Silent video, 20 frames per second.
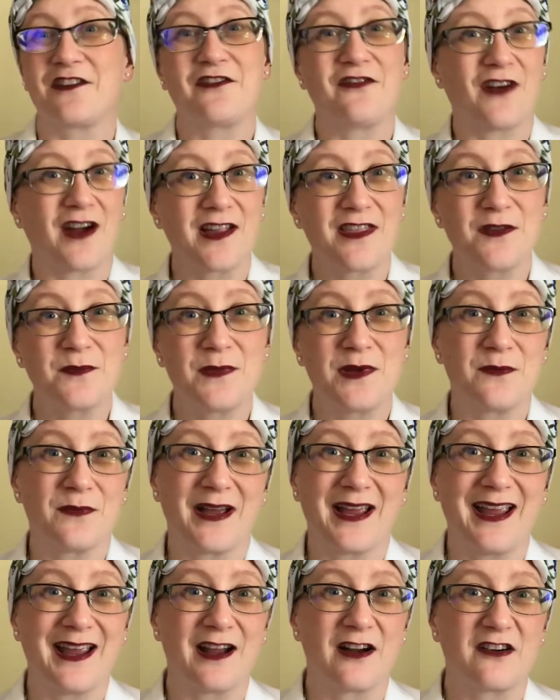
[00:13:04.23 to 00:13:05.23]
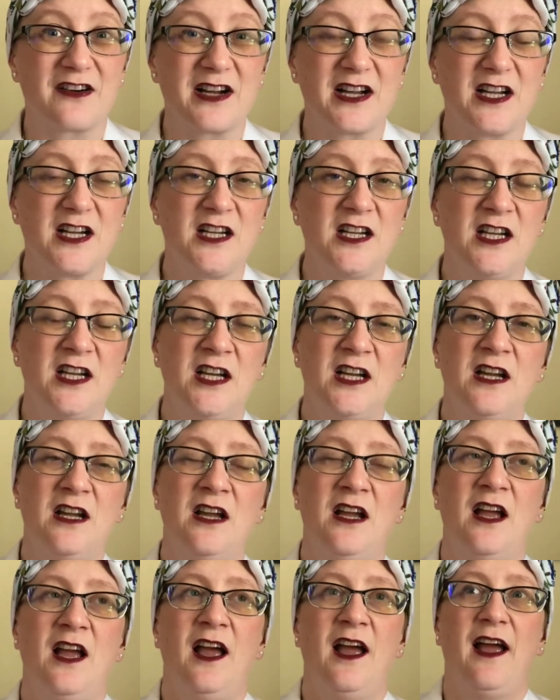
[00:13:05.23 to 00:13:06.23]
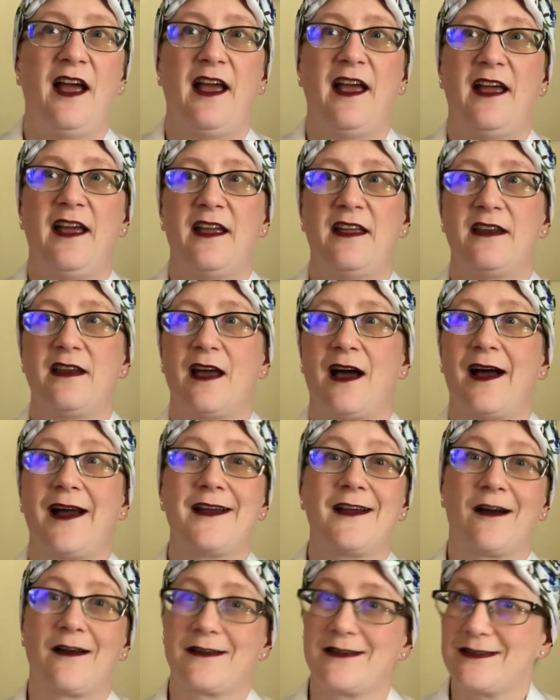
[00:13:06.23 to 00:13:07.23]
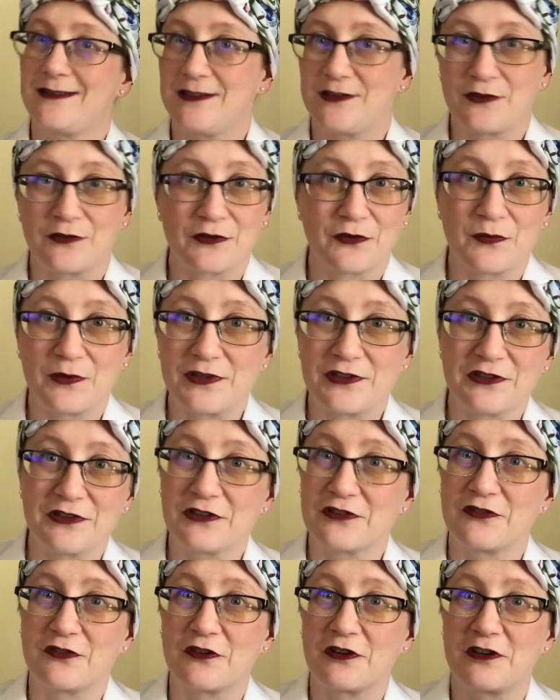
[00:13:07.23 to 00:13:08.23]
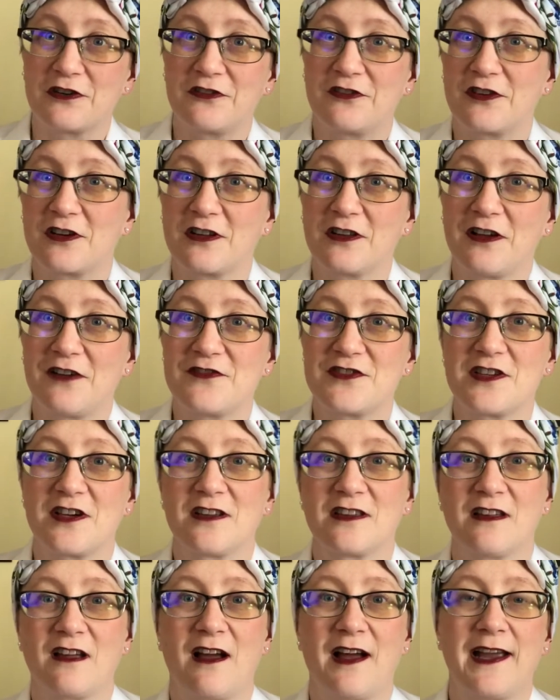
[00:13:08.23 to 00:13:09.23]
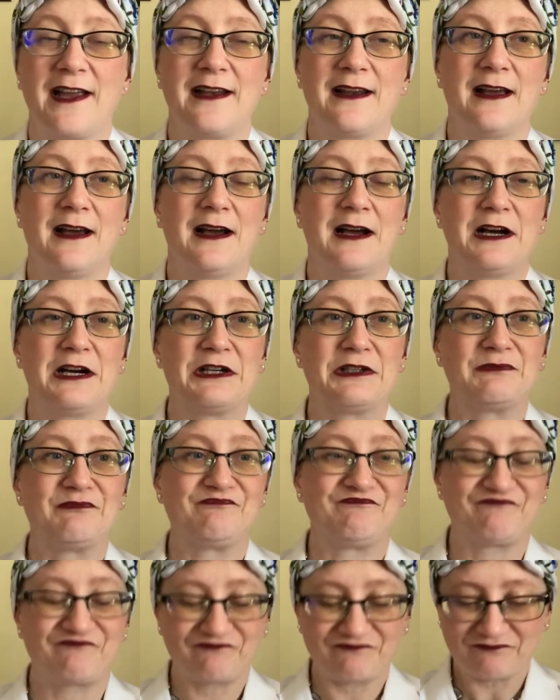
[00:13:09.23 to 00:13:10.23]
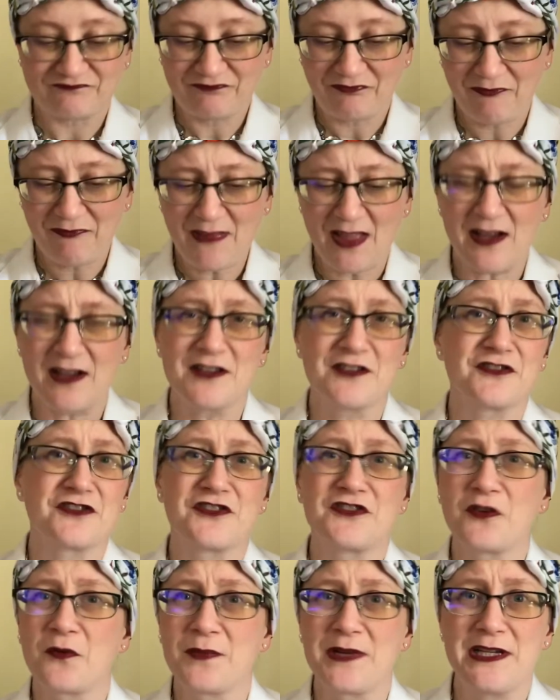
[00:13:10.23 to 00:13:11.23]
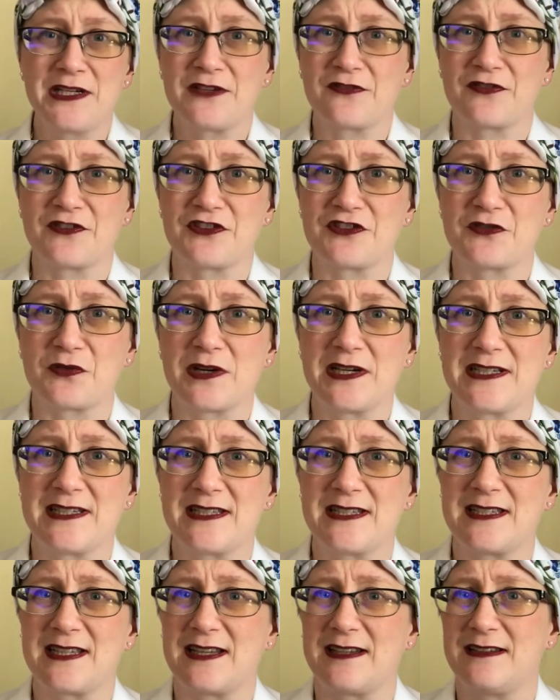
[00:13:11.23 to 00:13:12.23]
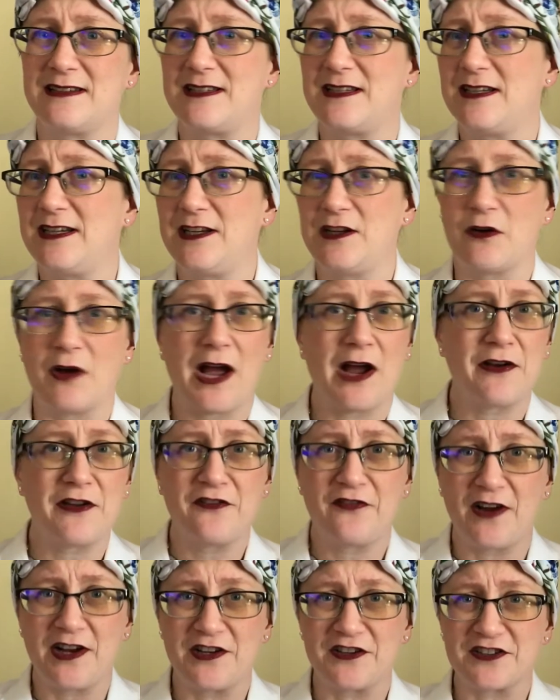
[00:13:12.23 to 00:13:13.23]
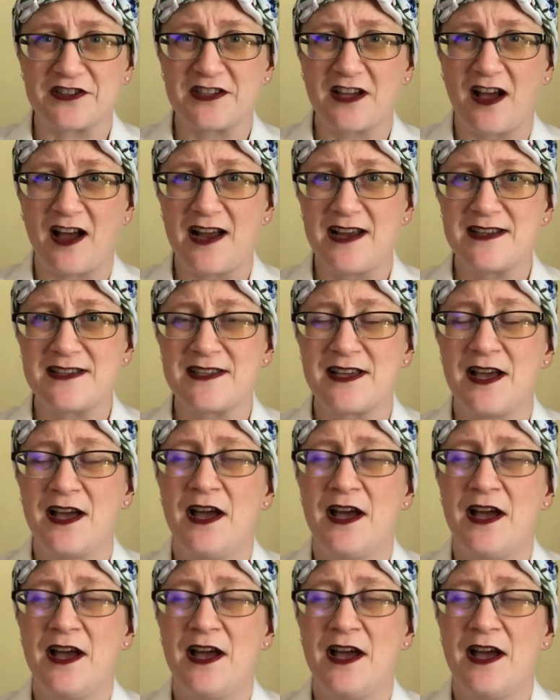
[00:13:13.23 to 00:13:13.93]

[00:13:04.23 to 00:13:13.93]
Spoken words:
find them in my area, and I honestly don't know what to look for gloves online, because there's so many different choices, and you know, how do you find your size?